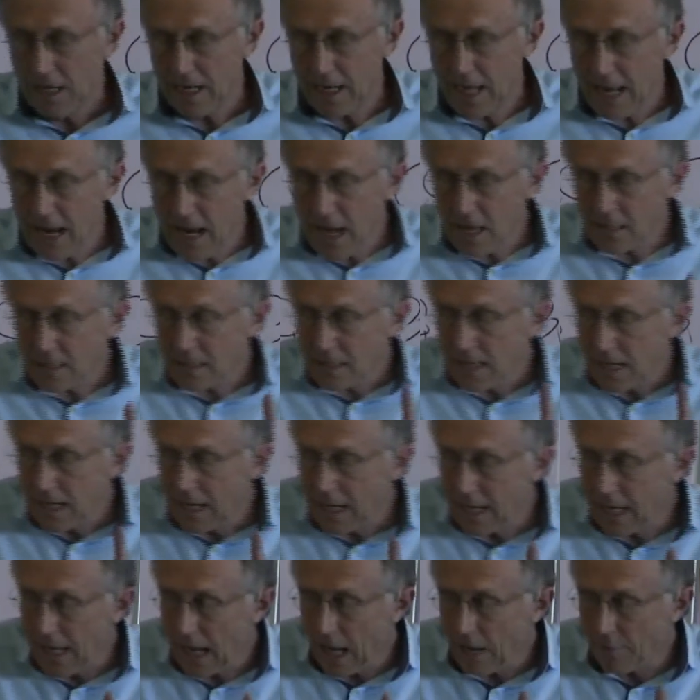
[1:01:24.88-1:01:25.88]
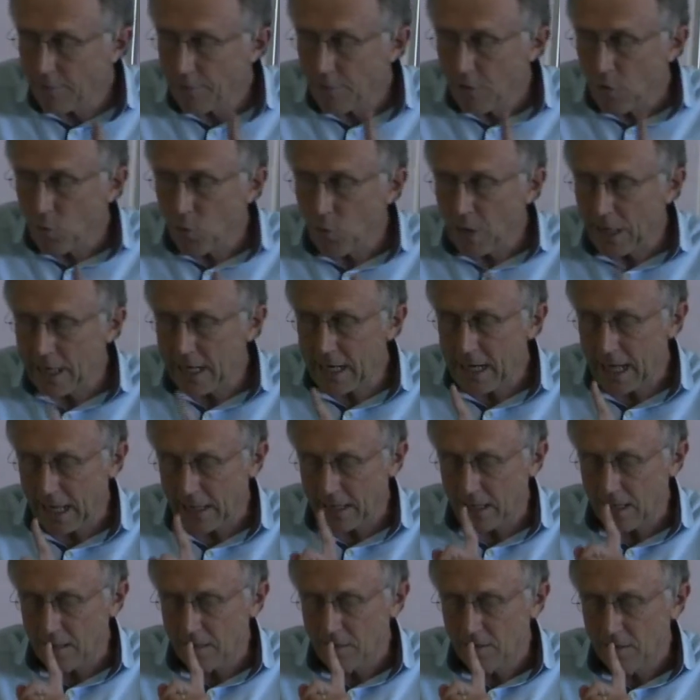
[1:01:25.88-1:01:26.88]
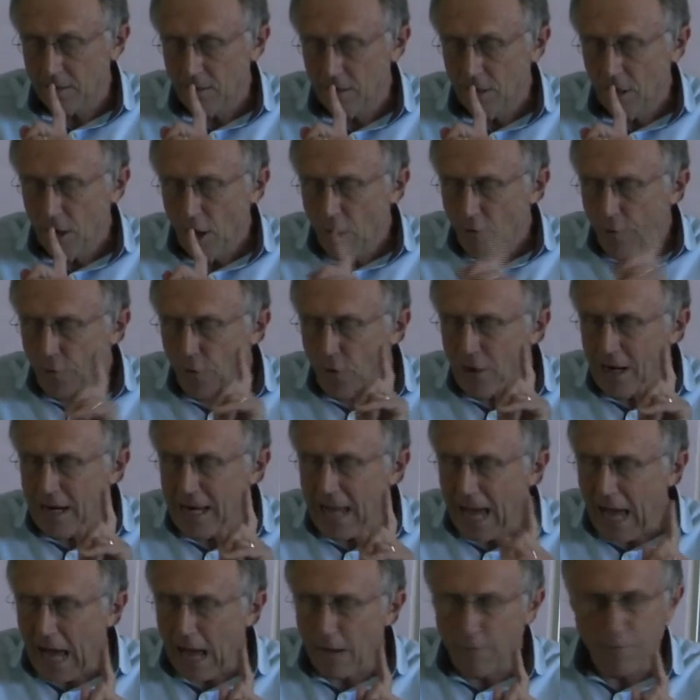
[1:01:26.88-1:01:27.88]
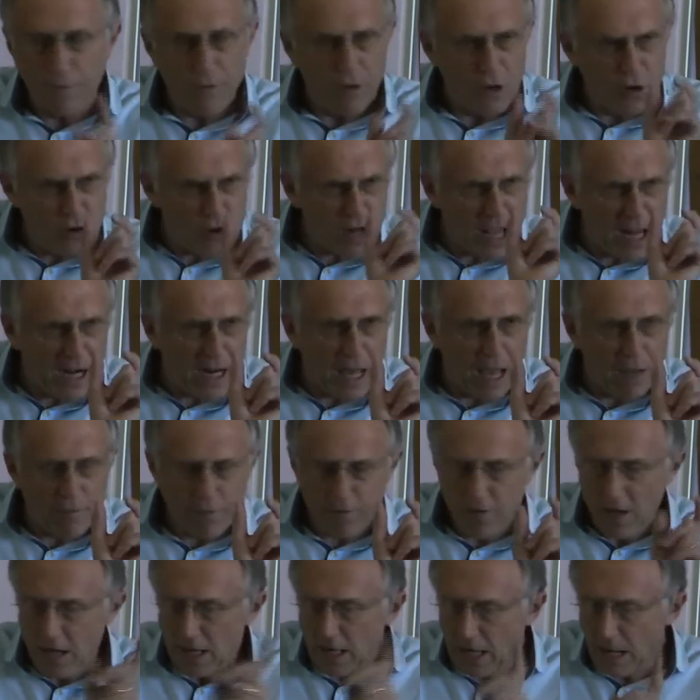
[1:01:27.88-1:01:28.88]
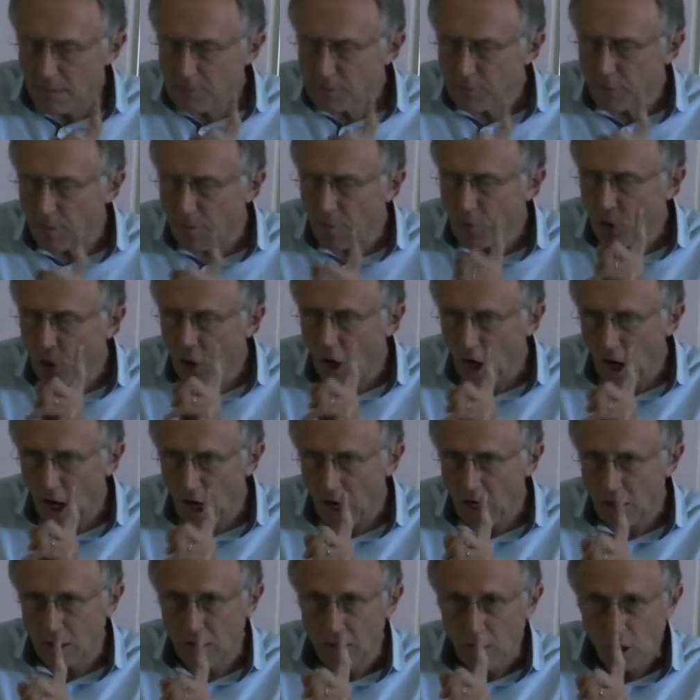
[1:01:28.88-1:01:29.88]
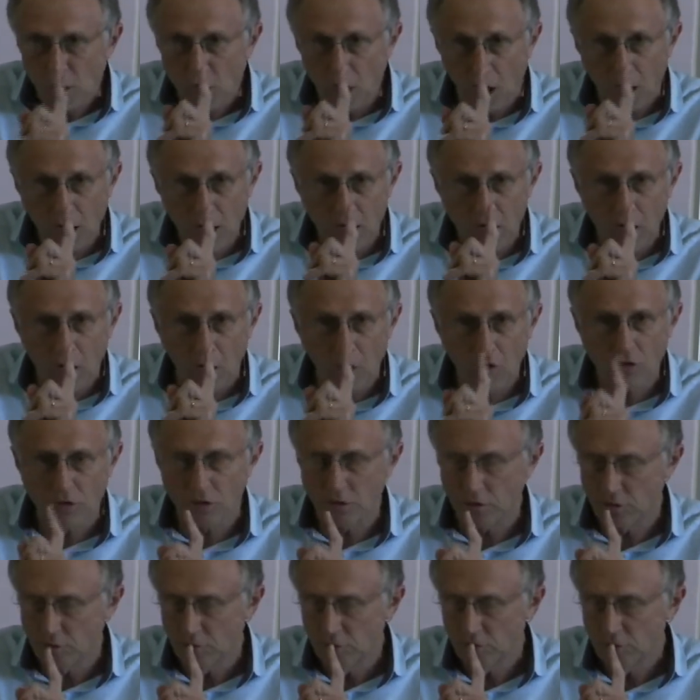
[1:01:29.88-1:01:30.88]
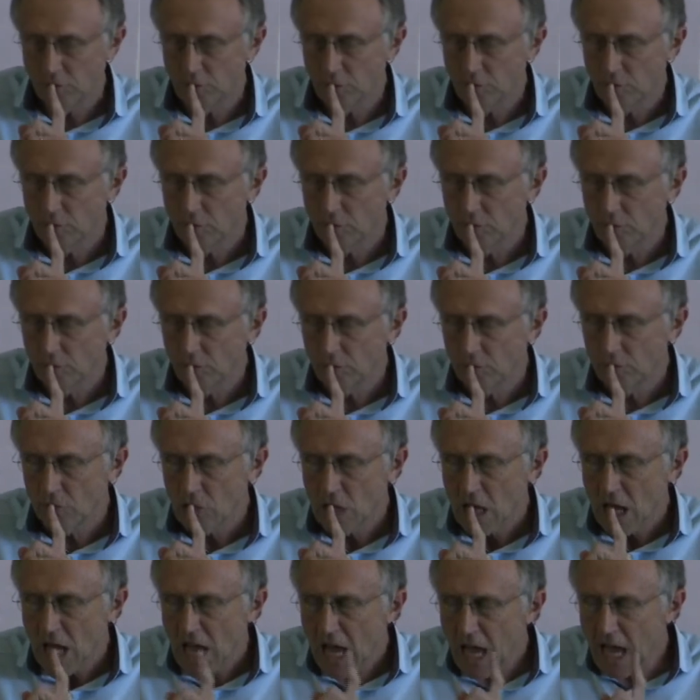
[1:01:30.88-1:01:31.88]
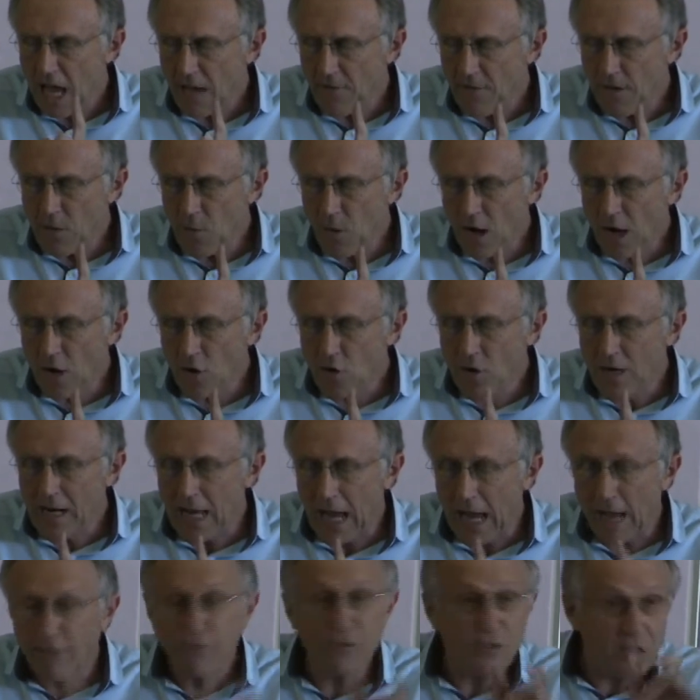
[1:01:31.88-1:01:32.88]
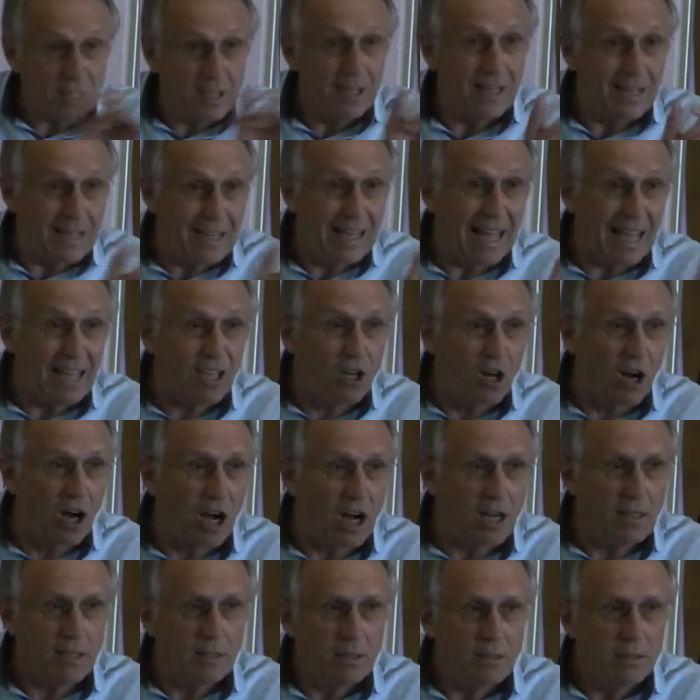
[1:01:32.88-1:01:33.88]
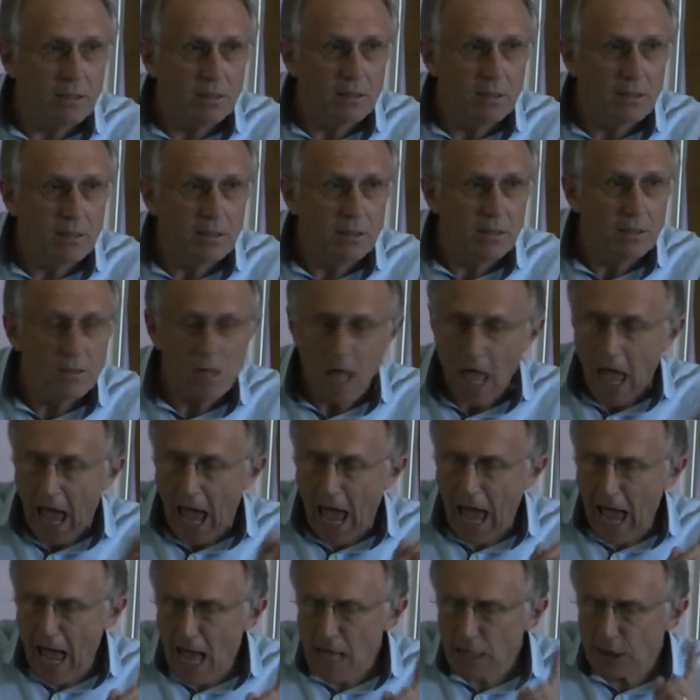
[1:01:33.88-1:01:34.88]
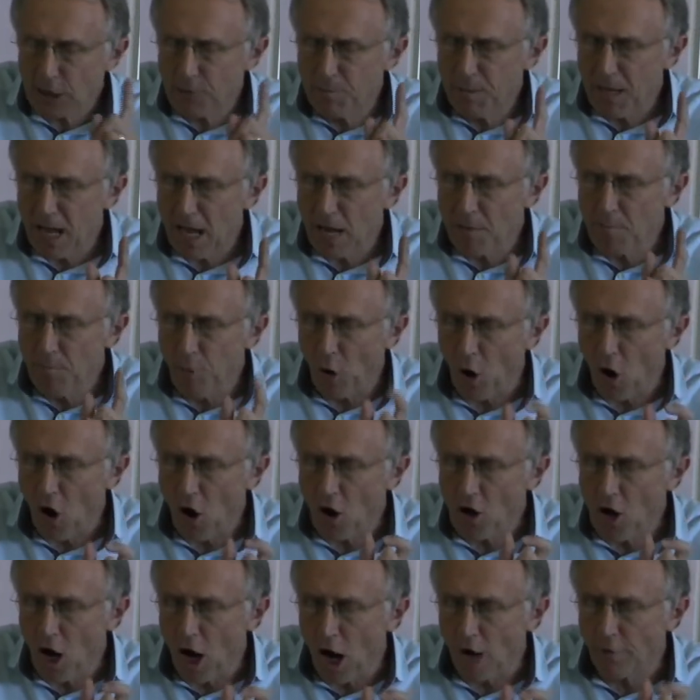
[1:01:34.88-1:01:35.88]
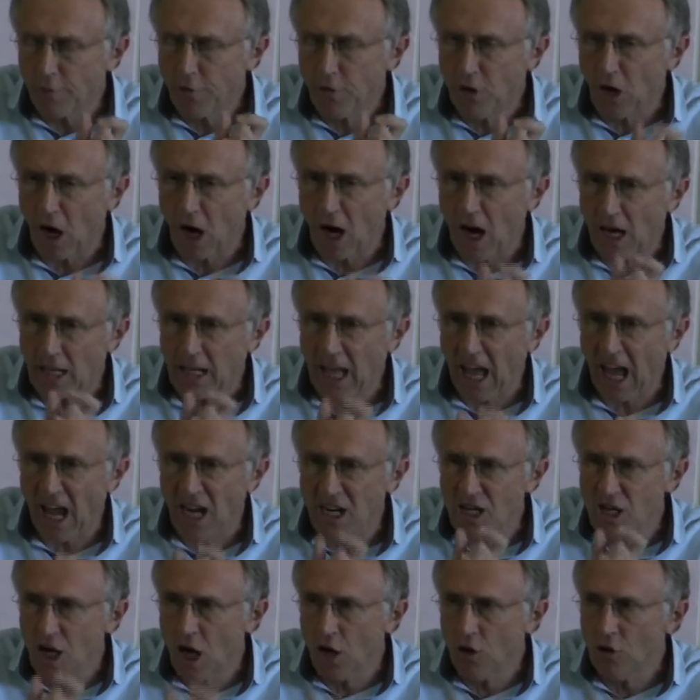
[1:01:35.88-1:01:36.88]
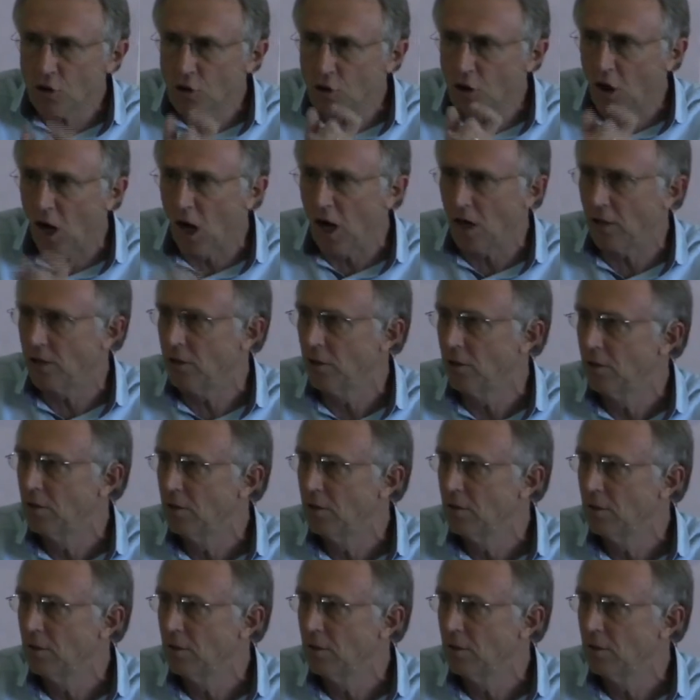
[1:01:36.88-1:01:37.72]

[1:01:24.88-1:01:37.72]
let us love one another. For love, real love, comes from God, God alone. Everyone who loves, like God, has been born of God and knows God.